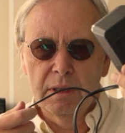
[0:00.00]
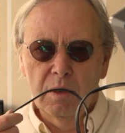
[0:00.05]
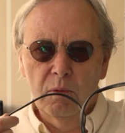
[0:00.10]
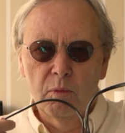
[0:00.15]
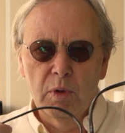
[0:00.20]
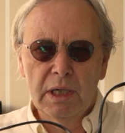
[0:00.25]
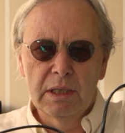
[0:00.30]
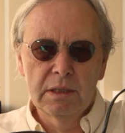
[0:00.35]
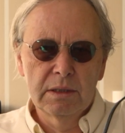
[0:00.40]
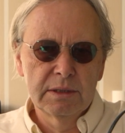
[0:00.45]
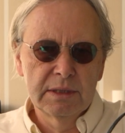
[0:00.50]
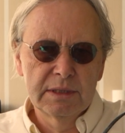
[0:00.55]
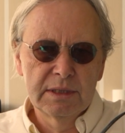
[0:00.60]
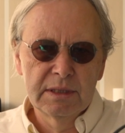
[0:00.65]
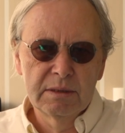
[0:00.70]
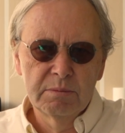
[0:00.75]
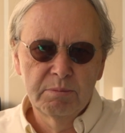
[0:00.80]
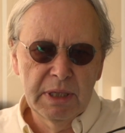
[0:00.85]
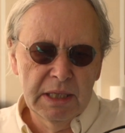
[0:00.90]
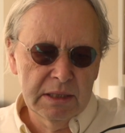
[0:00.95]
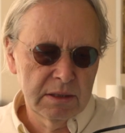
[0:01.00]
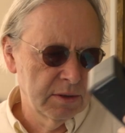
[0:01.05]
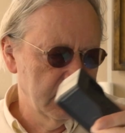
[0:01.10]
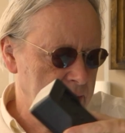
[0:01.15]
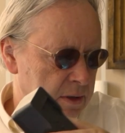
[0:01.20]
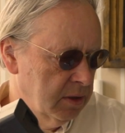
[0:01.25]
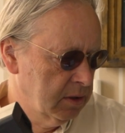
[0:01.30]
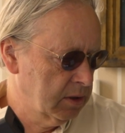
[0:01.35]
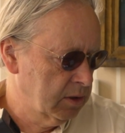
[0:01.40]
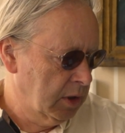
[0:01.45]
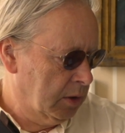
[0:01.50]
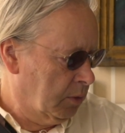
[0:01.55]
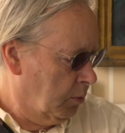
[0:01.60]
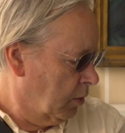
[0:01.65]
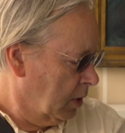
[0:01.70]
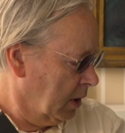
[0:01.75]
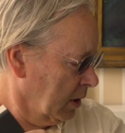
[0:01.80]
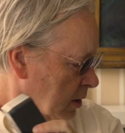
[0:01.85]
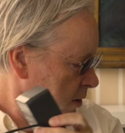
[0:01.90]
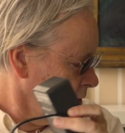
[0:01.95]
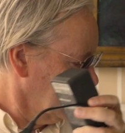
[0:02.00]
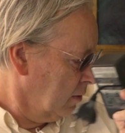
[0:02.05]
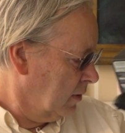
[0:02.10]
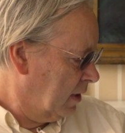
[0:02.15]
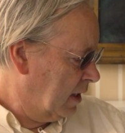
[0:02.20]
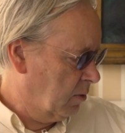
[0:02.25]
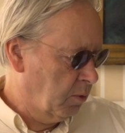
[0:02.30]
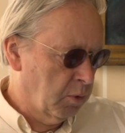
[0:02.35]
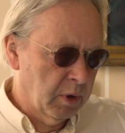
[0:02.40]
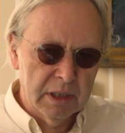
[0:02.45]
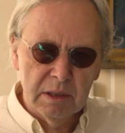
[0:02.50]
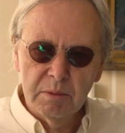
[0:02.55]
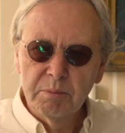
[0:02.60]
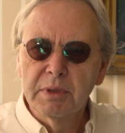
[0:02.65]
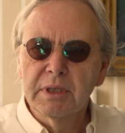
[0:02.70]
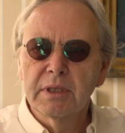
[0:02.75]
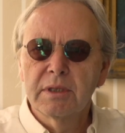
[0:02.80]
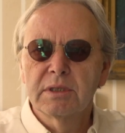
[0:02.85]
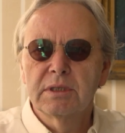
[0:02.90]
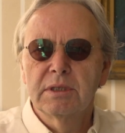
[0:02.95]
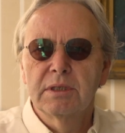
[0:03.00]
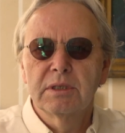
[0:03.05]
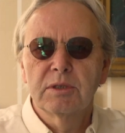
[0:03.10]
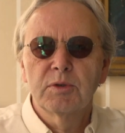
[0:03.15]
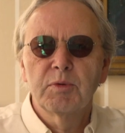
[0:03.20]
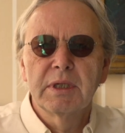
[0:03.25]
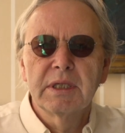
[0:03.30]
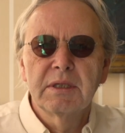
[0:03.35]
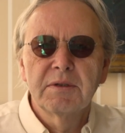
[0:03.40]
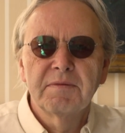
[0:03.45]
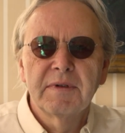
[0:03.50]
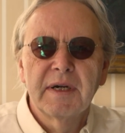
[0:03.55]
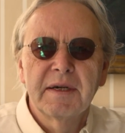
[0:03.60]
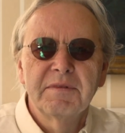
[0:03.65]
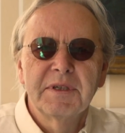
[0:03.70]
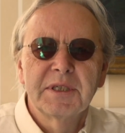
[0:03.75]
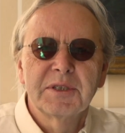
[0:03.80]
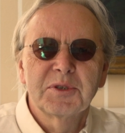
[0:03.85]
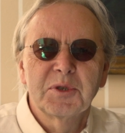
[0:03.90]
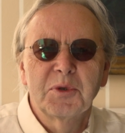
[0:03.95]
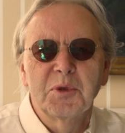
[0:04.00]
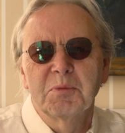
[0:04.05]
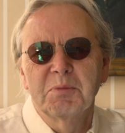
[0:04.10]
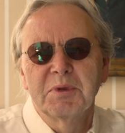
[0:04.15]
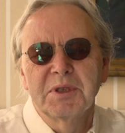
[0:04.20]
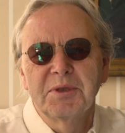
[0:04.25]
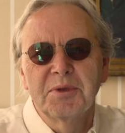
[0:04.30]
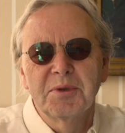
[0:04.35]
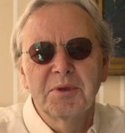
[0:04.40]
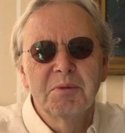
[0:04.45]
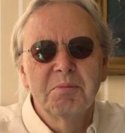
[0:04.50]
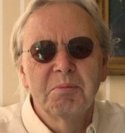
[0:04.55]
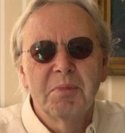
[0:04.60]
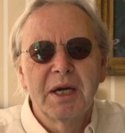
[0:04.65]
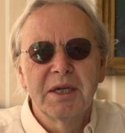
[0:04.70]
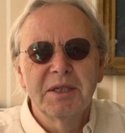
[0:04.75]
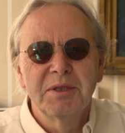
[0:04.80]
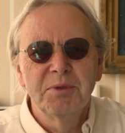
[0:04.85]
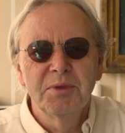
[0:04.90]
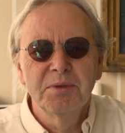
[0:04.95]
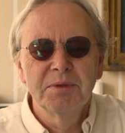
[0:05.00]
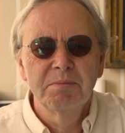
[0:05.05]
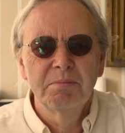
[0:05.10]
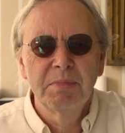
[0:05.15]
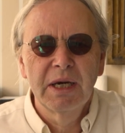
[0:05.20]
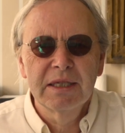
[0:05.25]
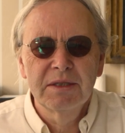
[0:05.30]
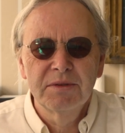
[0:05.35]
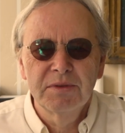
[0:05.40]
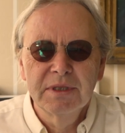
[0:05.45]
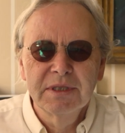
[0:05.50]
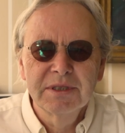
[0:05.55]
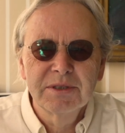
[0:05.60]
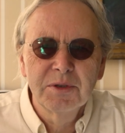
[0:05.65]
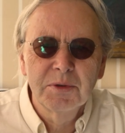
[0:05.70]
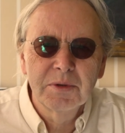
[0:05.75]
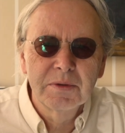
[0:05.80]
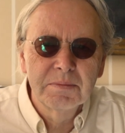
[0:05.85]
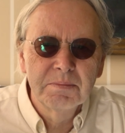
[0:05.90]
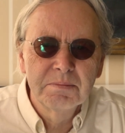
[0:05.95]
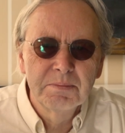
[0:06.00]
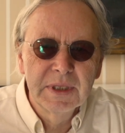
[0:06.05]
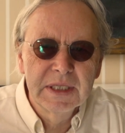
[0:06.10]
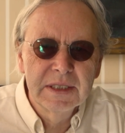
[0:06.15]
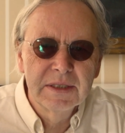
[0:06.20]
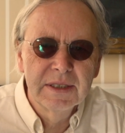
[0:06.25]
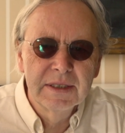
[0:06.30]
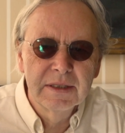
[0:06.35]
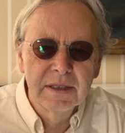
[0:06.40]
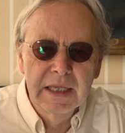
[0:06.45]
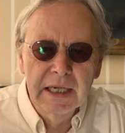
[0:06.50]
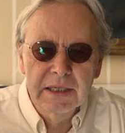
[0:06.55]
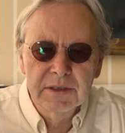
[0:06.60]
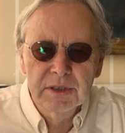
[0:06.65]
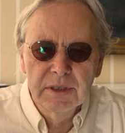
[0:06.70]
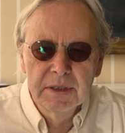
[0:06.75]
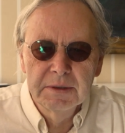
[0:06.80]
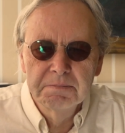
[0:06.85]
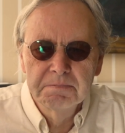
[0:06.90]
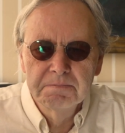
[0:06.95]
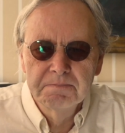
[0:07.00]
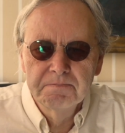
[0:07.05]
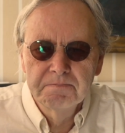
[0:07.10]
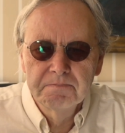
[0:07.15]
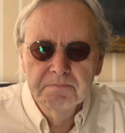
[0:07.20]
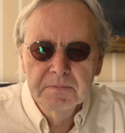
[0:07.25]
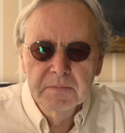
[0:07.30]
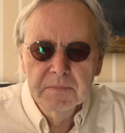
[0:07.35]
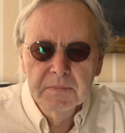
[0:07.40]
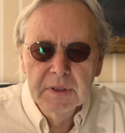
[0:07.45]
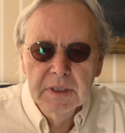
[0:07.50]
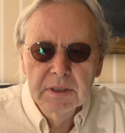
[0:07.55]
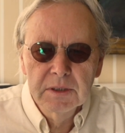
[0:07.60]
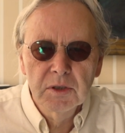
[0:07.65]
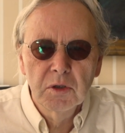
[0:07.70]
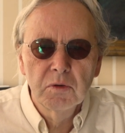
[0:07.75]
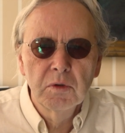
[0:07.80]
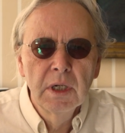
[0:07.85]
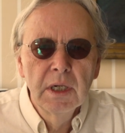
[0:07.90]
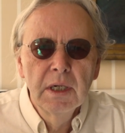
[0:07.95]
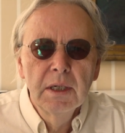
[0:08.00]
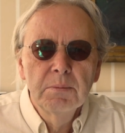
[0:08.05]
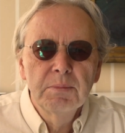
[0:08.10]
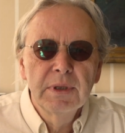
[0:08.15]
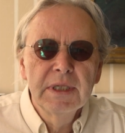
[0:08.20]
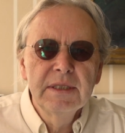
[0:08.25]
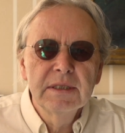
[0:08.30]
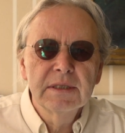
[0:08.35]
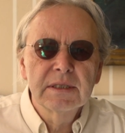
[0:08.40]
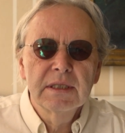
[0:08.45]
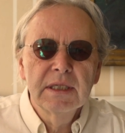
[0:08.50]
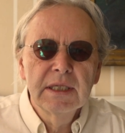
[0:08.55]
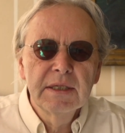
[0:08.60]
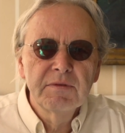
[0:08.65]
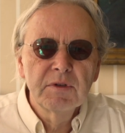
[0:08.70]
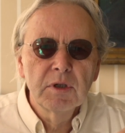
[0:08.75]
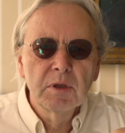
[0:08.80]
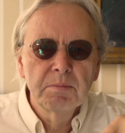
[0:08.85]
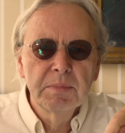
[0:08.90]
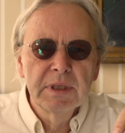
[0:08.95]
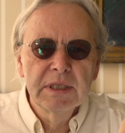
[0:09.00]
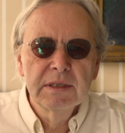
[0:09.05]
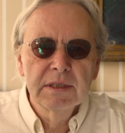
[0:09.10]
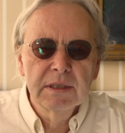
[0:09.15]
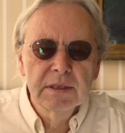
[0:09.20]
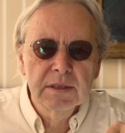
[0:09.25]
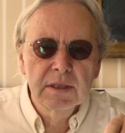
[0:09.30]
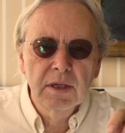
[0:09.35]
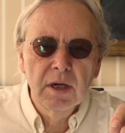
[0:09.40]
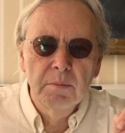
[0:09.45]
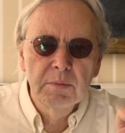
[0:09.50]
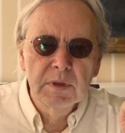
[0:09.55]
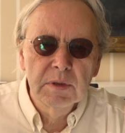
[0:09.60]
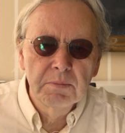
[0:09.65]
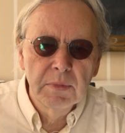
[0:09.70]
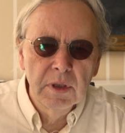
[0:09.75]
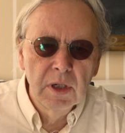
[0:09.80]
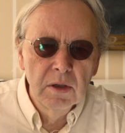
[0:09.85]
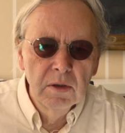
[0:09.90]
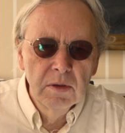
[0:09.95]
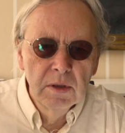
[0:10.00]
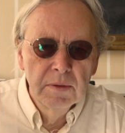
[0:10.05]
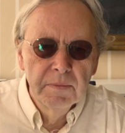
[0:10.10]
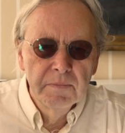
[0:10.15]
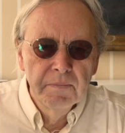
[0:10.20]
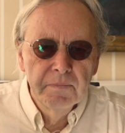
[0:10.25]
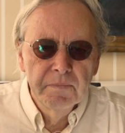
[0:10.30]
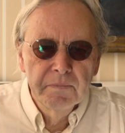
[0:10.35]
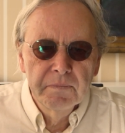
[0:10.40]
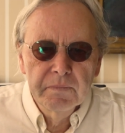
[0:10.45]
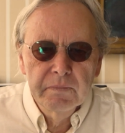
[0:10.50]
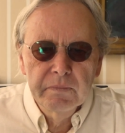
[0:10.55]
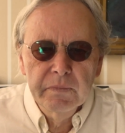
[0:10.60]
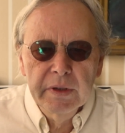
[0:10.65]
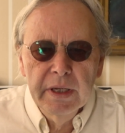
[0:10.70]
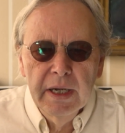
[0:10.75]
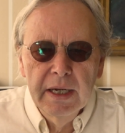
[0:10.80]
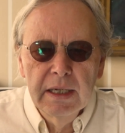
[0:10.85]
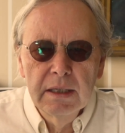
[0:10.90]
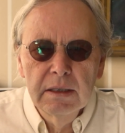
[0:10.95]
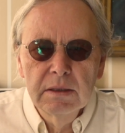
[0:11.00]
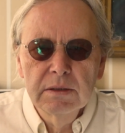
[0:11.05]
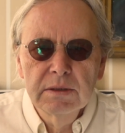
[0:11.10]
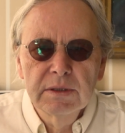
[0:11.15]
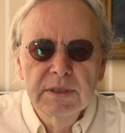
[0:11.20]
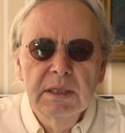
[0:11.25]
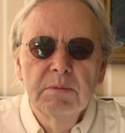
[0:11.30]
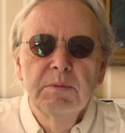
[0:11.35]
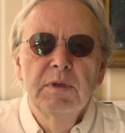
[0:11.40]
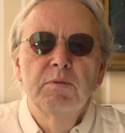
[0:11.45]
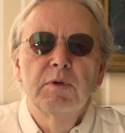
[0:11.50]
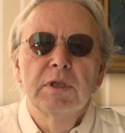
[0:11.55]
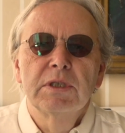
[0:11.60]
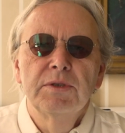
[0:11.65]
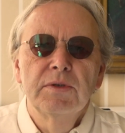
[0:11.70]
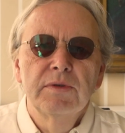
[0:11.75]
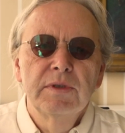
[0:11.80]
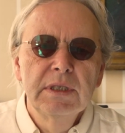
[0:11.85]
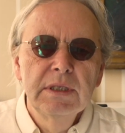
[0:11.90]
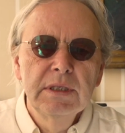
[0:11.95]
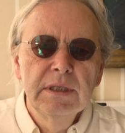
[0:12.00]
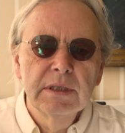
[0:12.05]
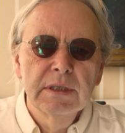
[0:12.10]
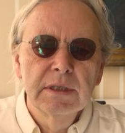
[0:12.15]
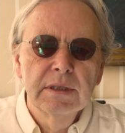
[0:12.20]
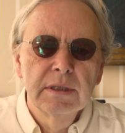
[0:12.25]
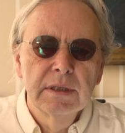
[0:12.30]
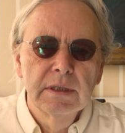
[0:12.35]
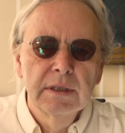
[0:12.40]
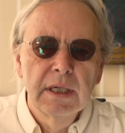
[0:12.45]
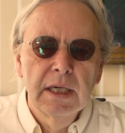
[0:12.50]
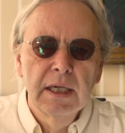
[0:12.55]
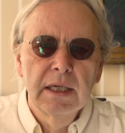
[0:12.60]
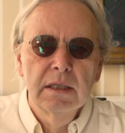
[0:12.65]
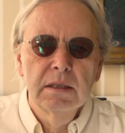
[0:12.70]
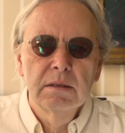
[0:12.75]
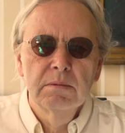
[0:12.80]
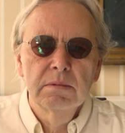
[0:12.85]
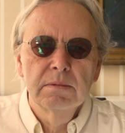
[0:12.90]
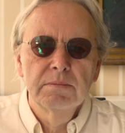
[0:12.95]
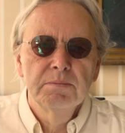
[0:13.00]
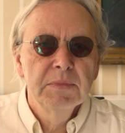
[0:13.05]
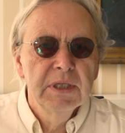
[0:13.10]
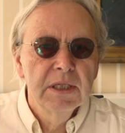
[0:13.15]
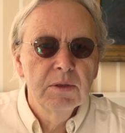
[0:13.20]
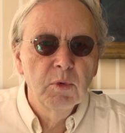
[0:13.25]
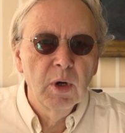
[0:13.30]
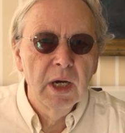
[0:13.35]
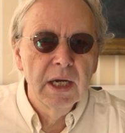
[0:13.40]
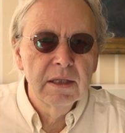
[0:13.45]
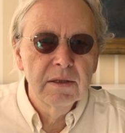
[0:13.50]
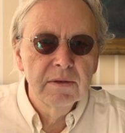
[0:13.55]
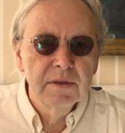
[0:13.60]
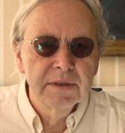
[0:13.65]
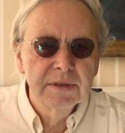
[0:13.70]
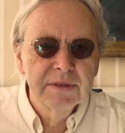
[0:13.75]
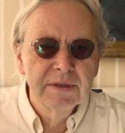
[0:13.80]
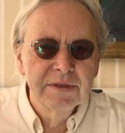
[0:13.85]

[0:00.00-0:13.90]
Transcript: while the battery does not work that well because it's 25 years old, but you can buy a new battery. It's no big deal actually. So please leave your bid in the comment below and tell me what you think. And meanwhile,